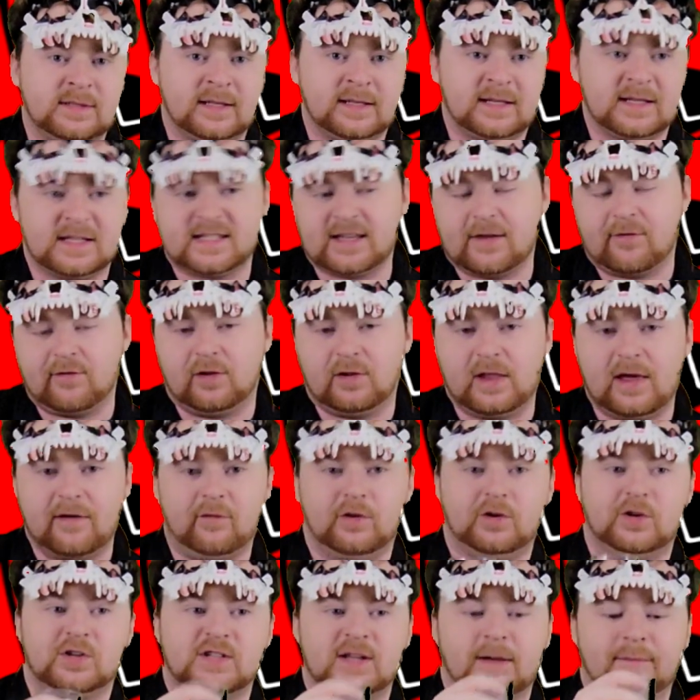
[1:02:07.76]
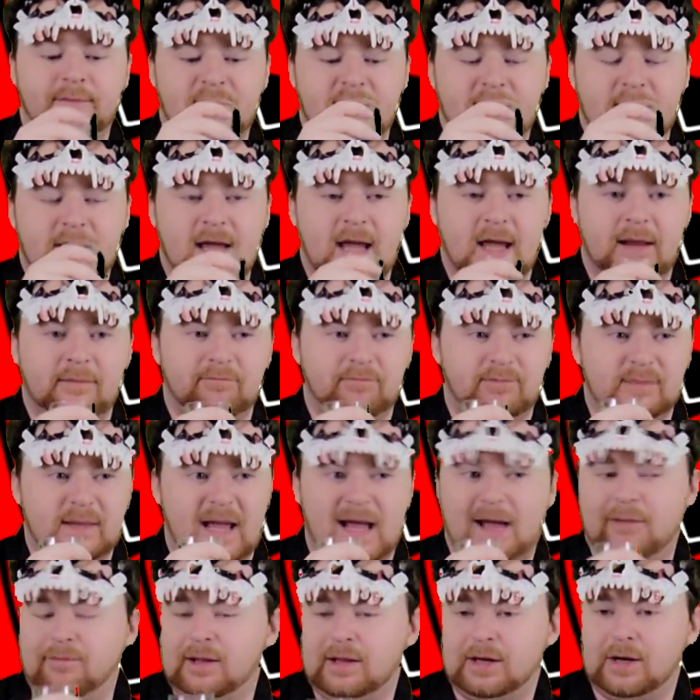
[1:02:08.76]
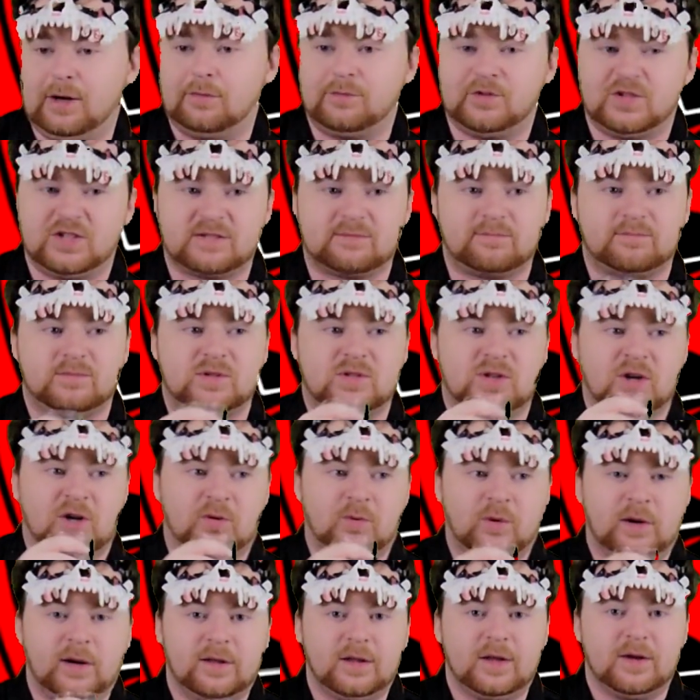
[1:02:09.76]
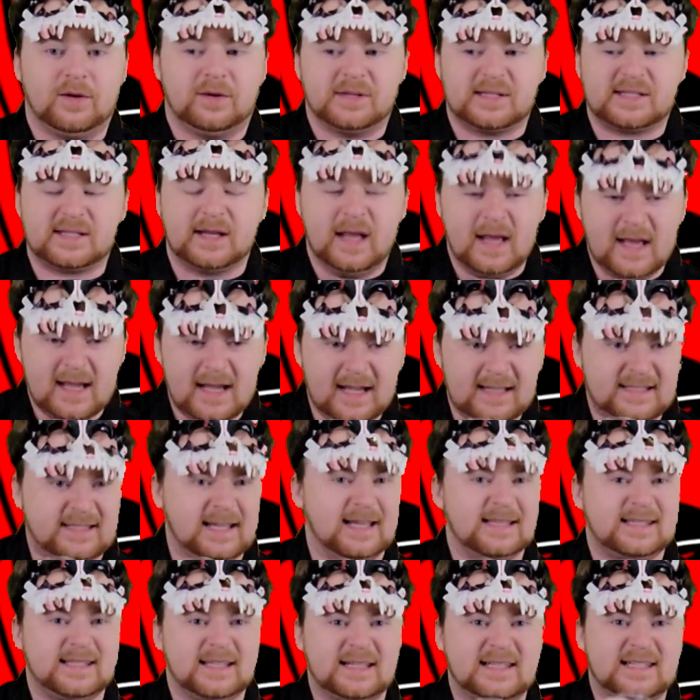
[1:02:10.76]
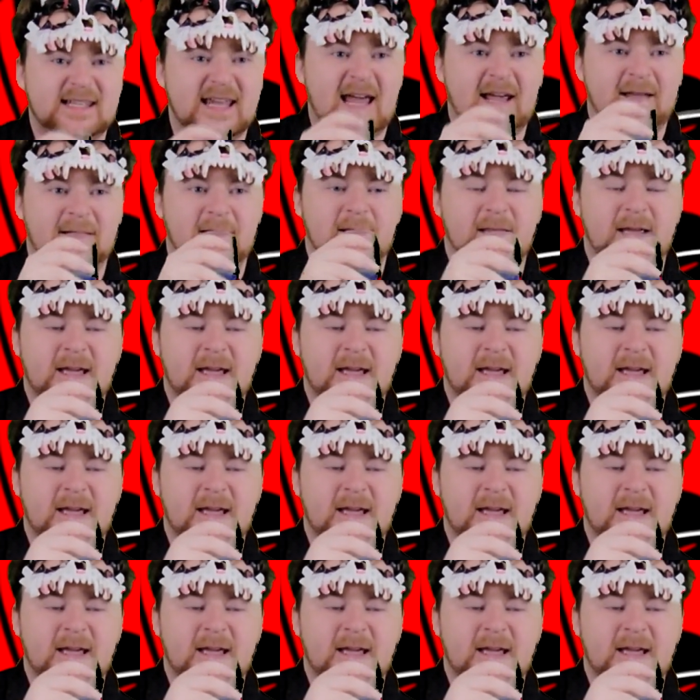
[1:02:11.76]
to like a 7-Eleven or something and you know just took one of those, it tastes exactly